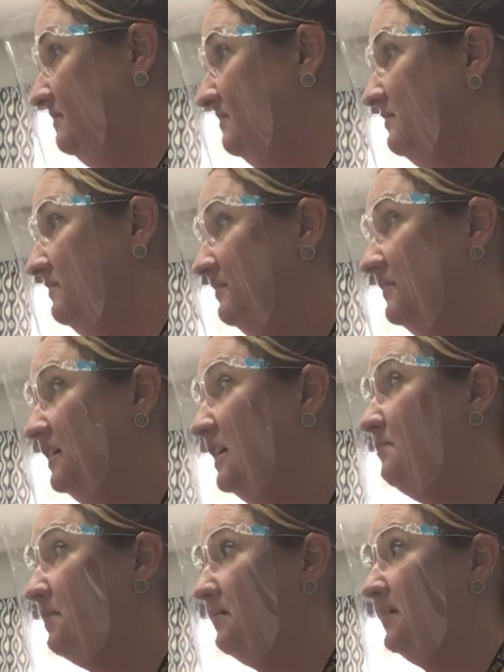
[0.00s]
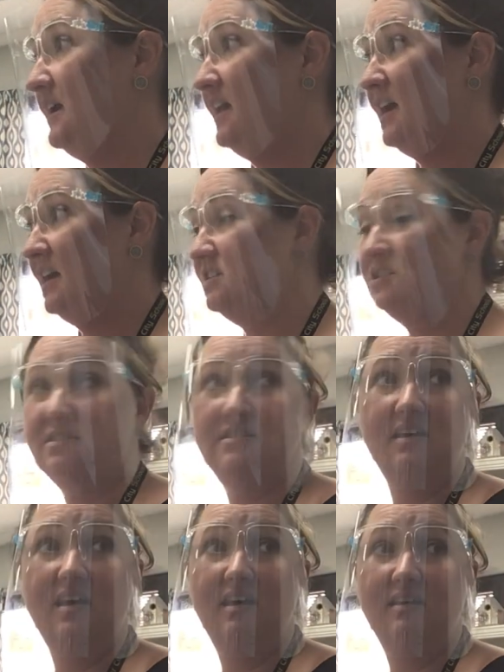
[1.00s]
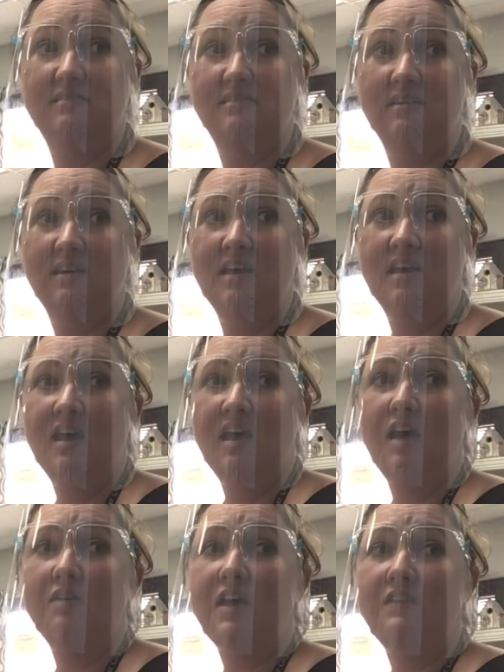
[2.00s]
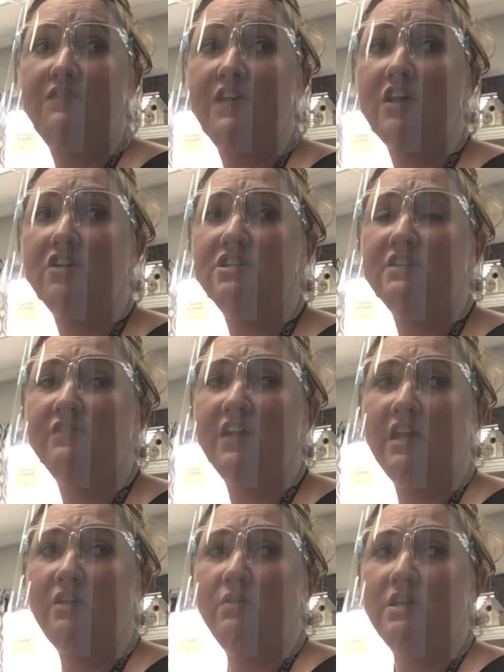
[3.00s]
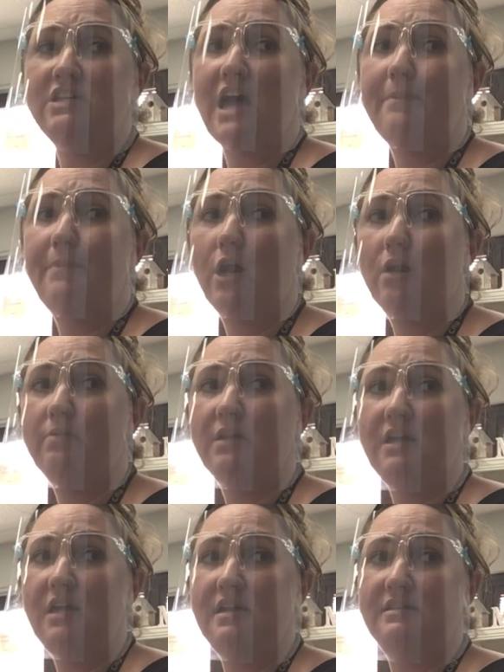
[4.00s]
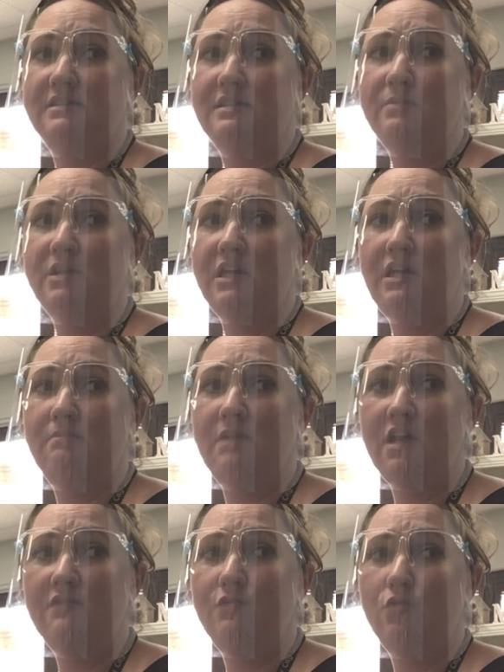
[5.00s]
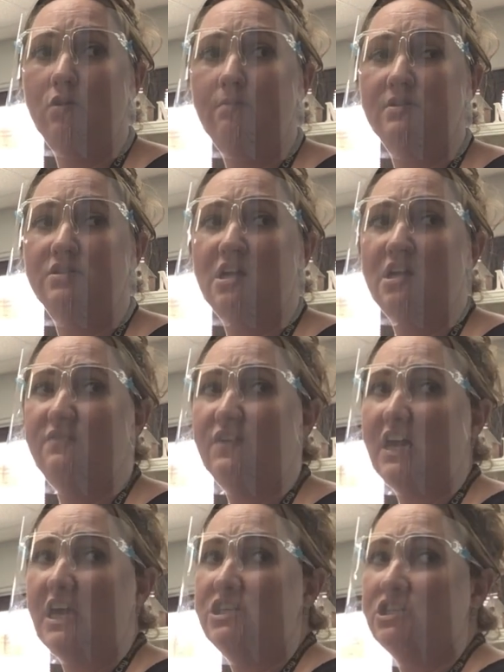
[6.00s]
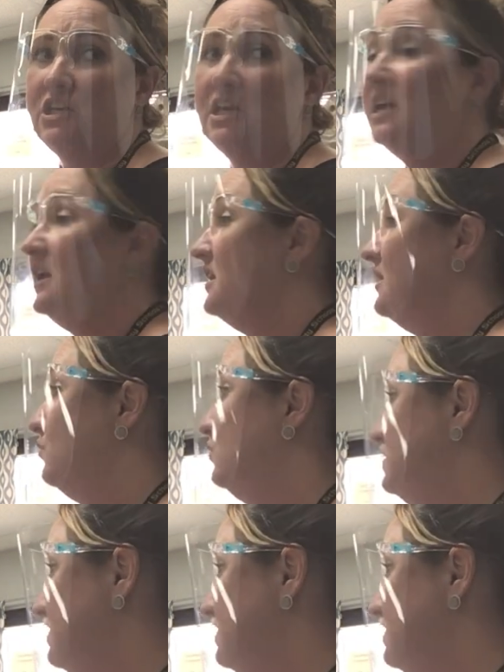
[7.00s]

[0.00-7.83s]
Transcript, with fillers: a little girl. He probably had actions, yes. Okay, figurative language, hyperbole, simile, metaphor, personification. Would